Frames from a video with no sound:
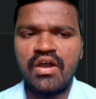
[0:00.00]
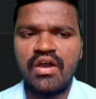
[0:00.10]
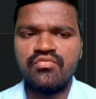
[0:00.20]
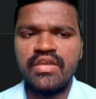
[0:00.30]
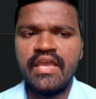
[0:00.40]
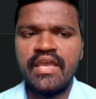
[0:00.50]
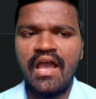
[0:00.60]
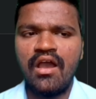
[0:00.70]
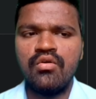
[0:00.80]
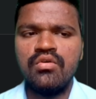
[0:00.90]
what we
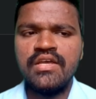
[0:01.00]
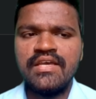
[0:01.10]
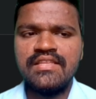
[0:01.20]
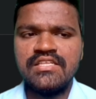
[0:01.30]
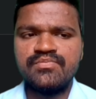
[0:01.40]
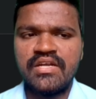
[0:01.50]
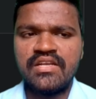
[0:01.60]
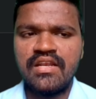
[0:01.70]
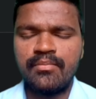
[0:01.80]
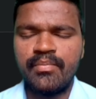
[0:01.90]
have in this
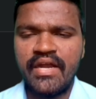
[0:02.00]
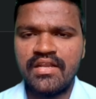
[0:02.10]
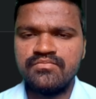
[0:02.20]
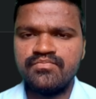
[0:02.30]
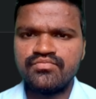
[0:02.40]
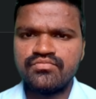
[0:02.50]
particular pattern.